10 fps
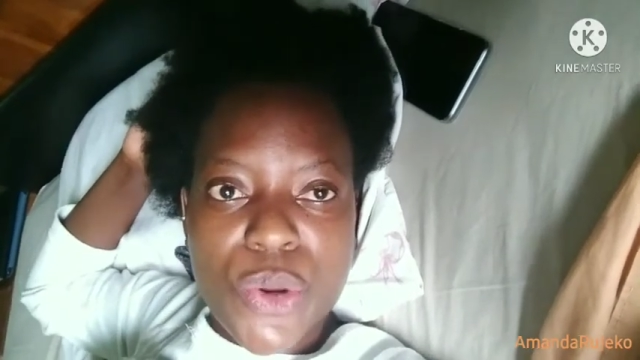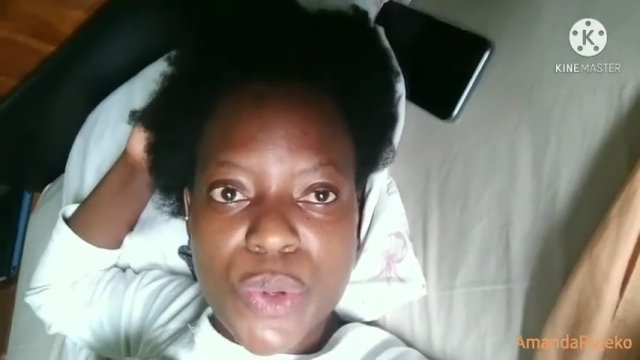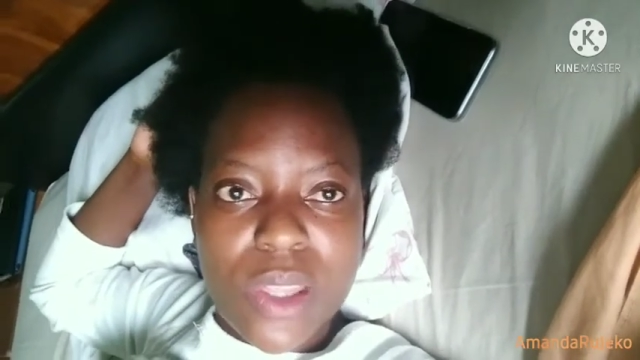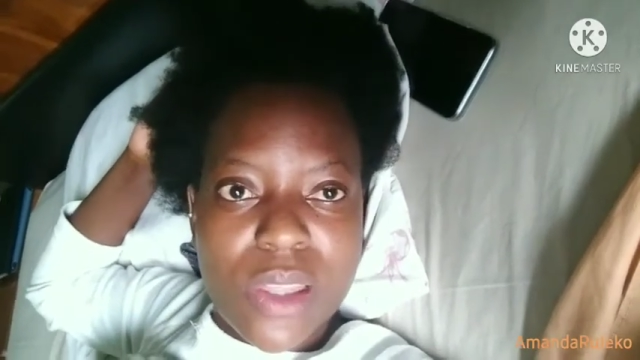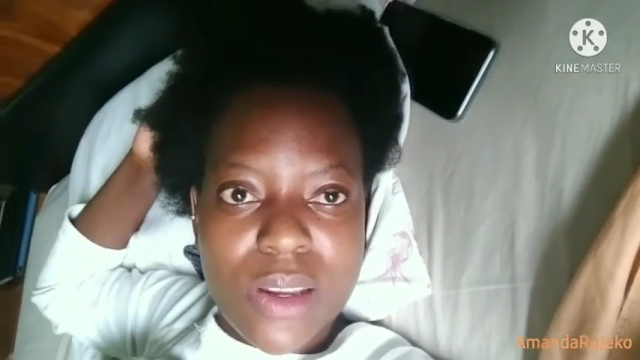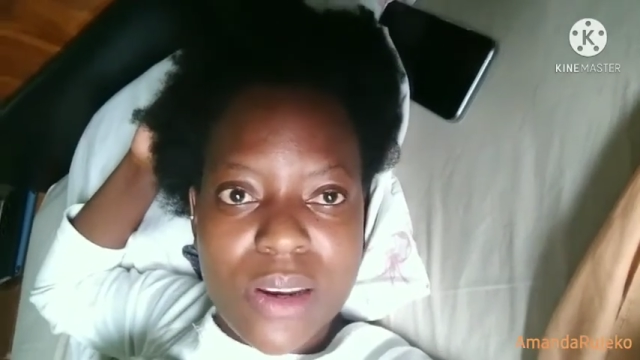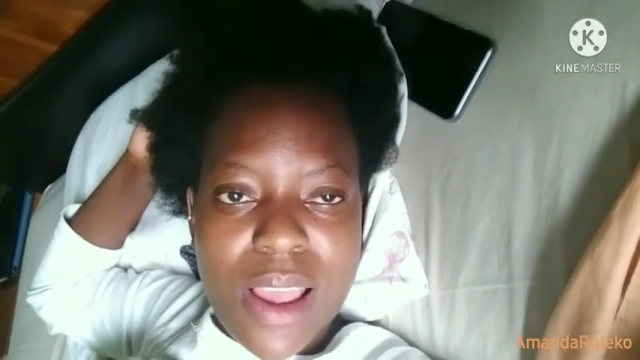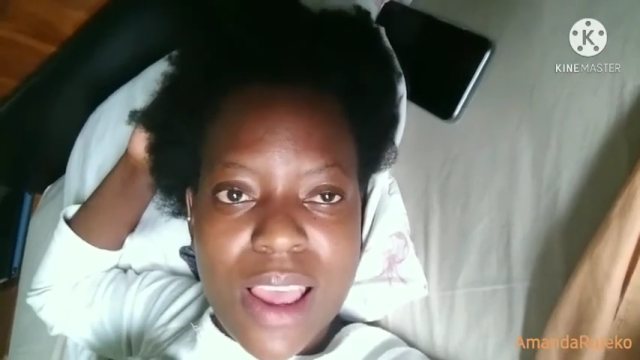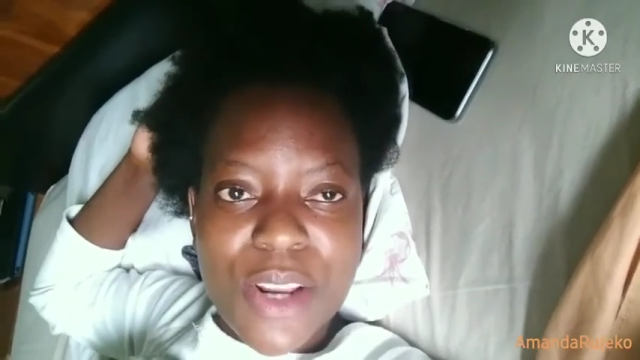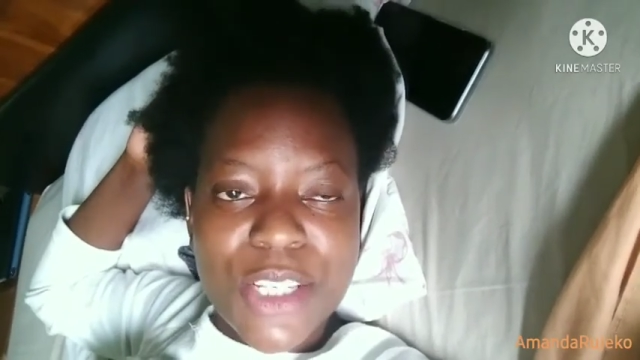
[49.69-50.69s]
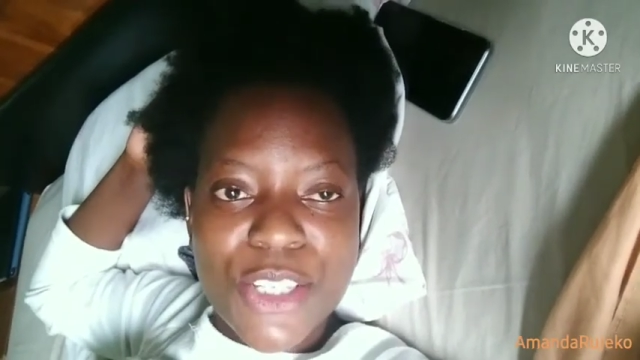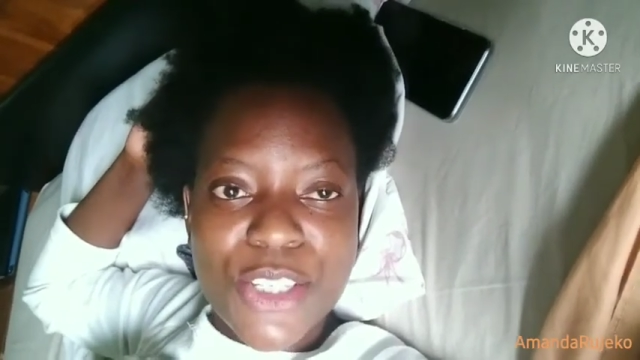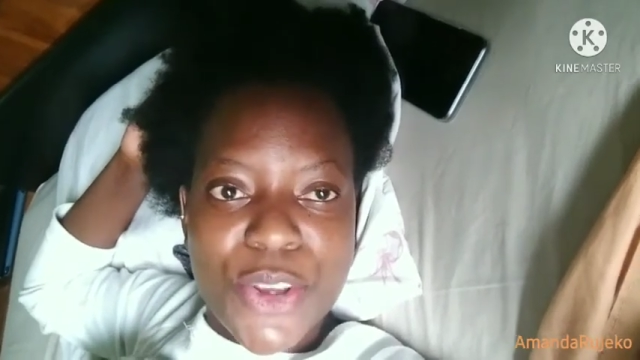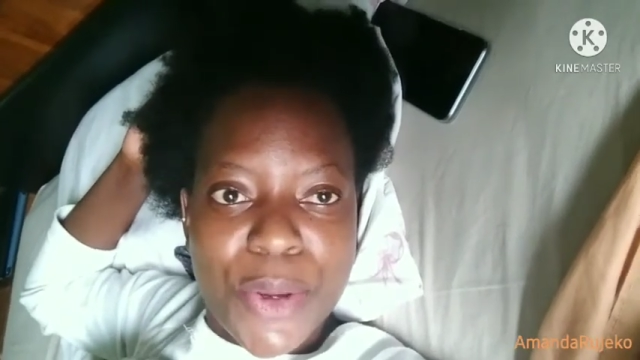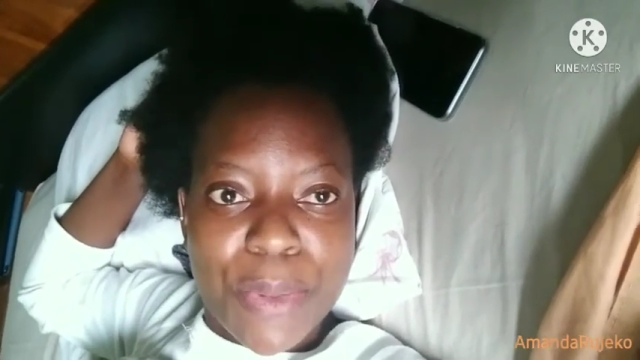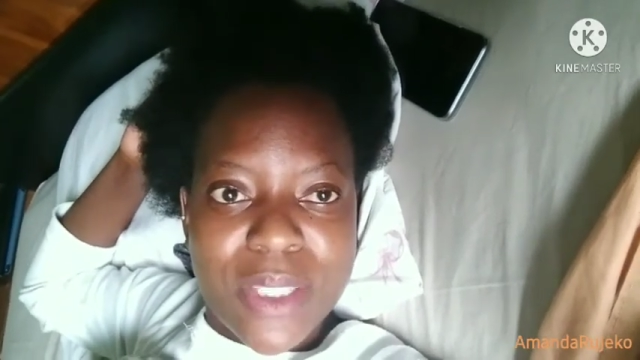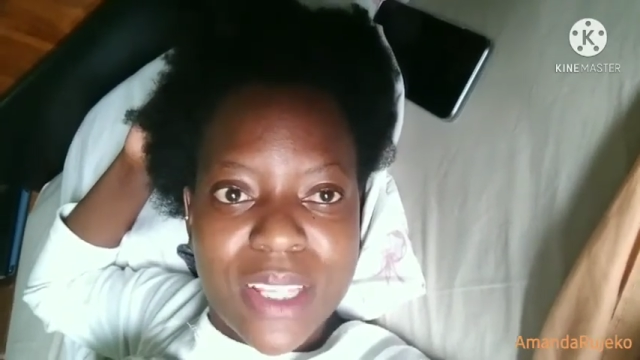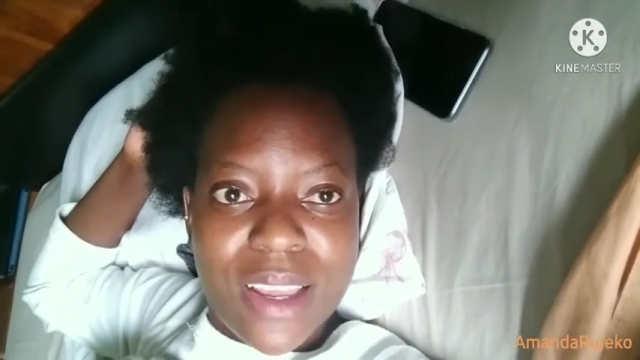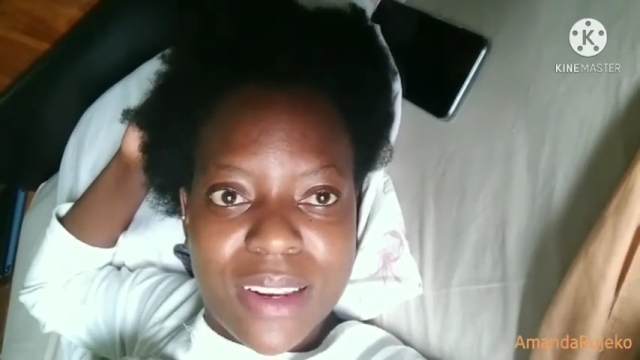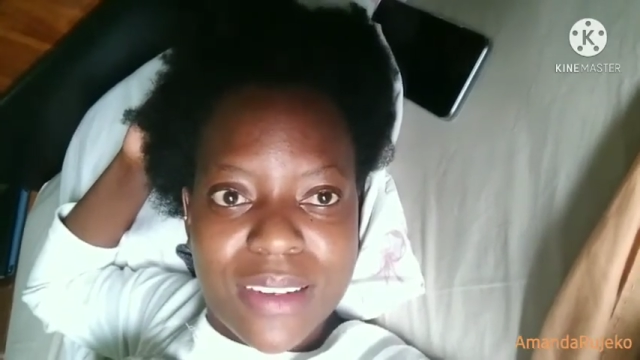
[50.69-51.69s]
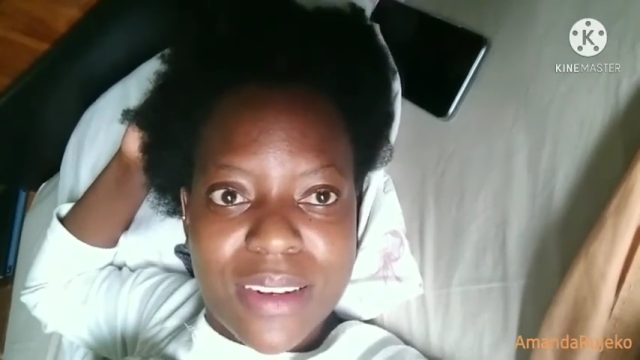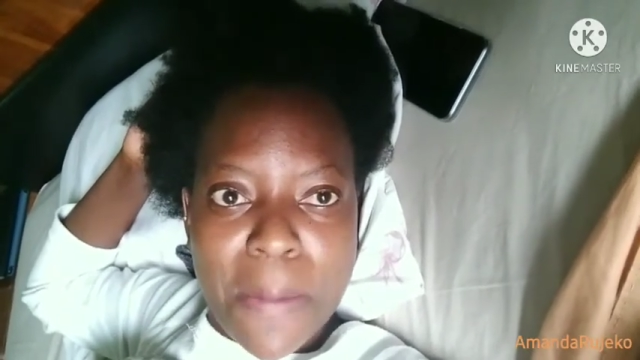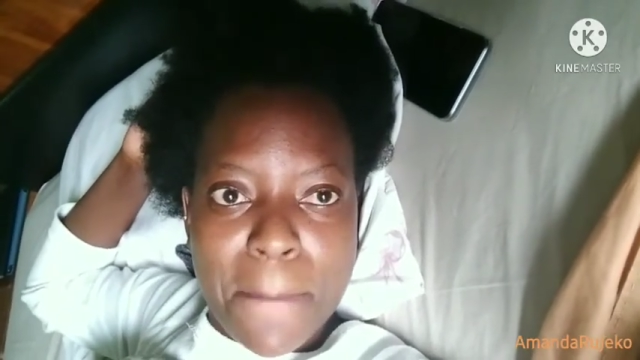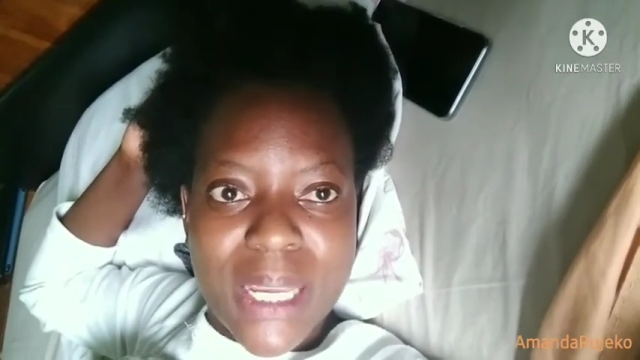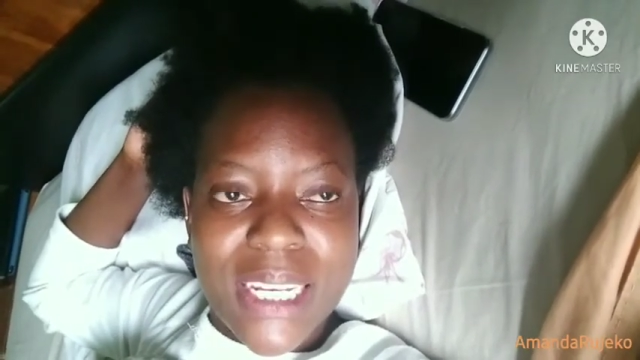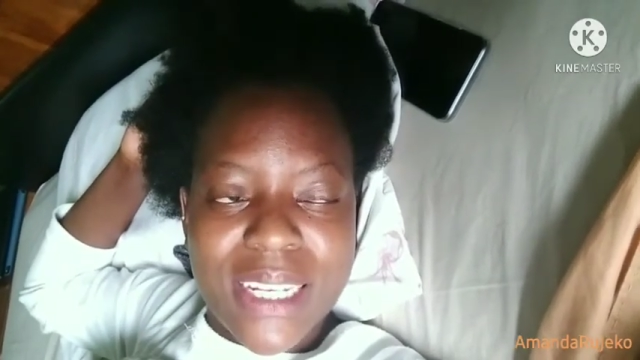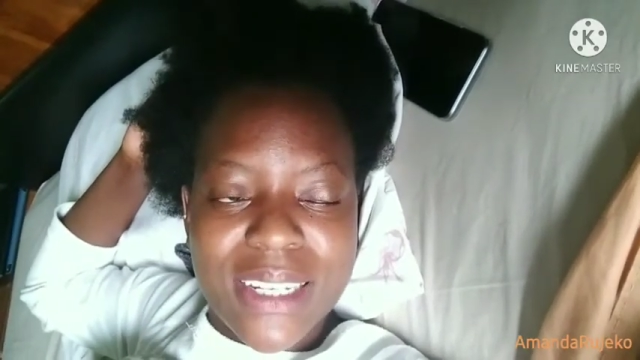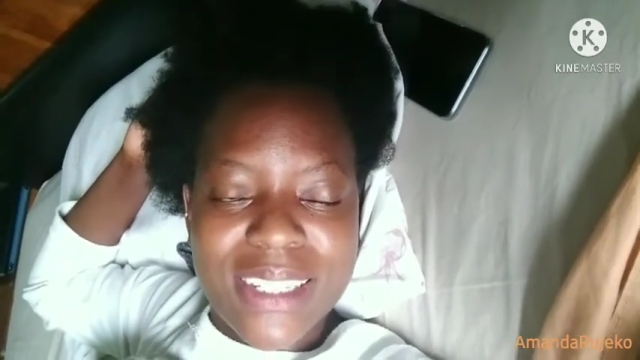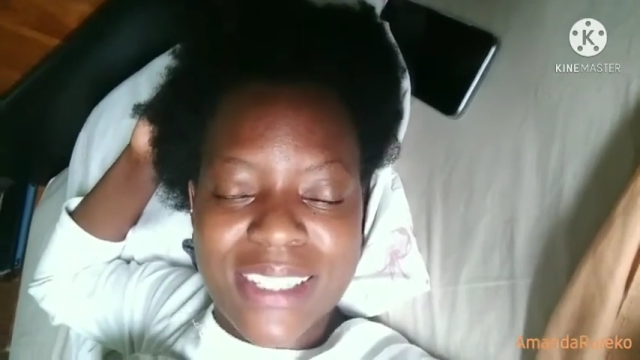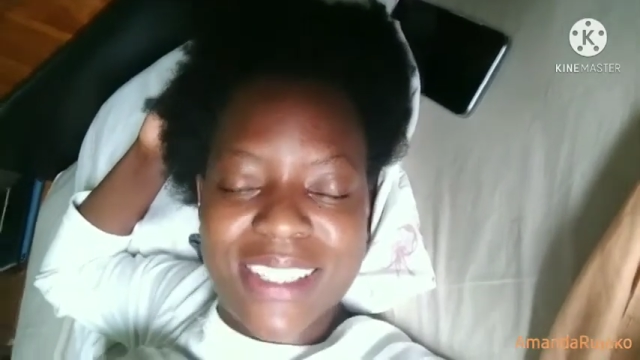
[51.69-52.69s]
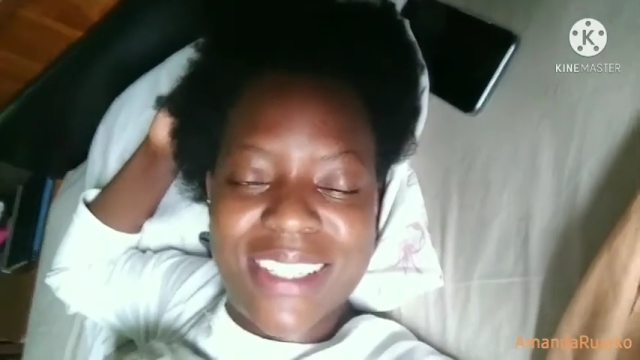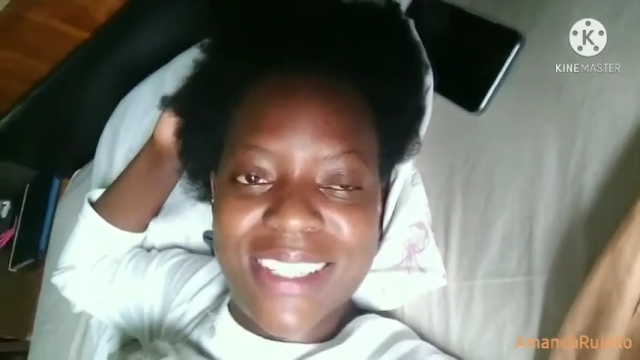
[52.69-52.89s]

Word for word: with it and i was so upset because